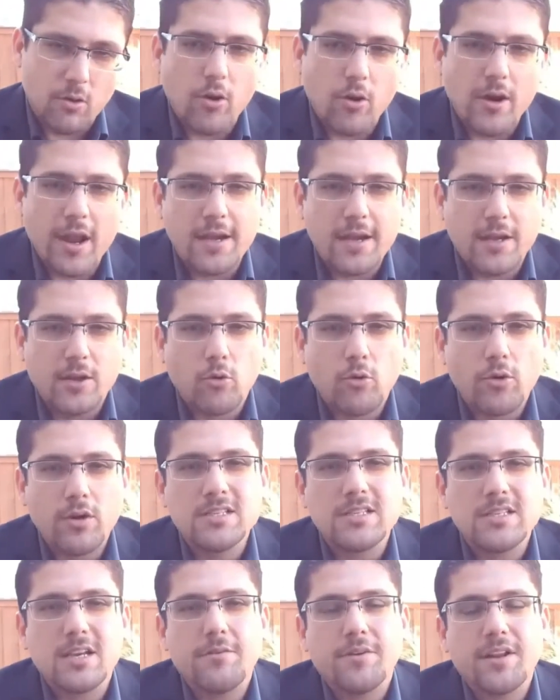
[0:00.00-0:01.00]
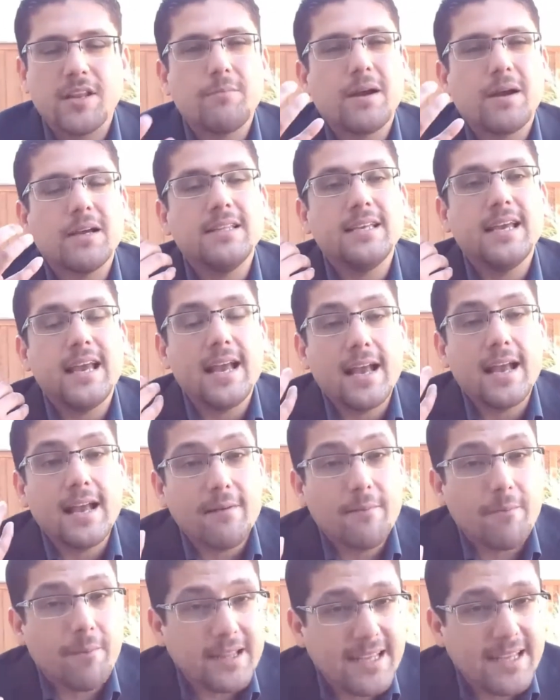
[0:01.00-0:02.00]
or editorials are written by the
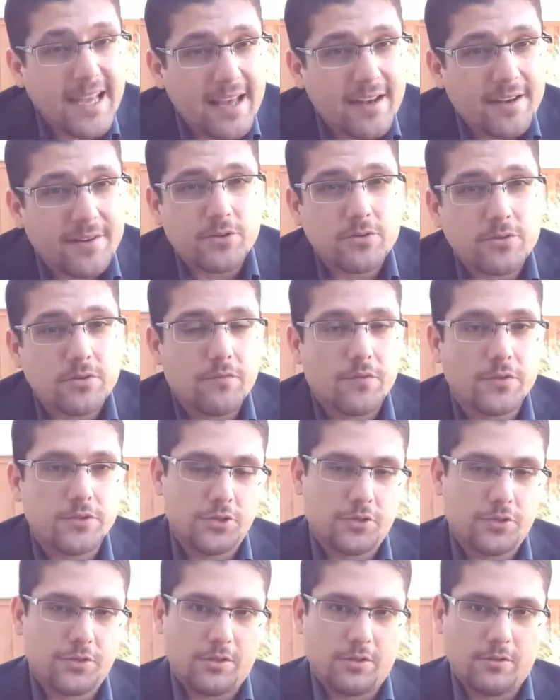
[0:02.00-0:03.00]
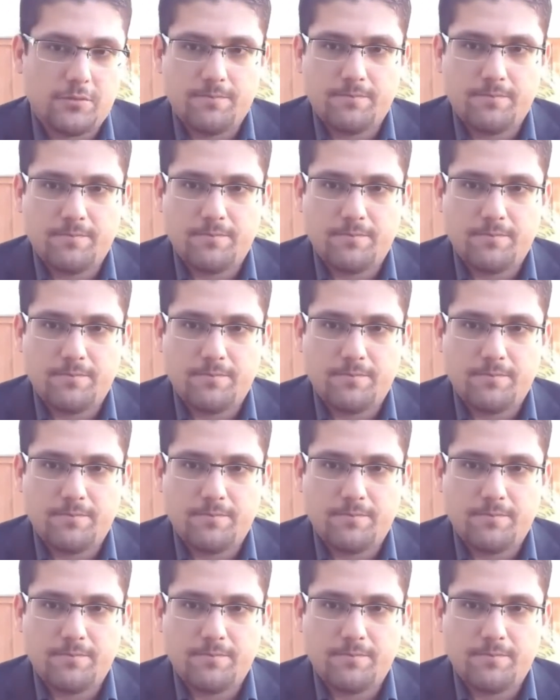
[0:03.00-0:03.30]
by the editors of a journal.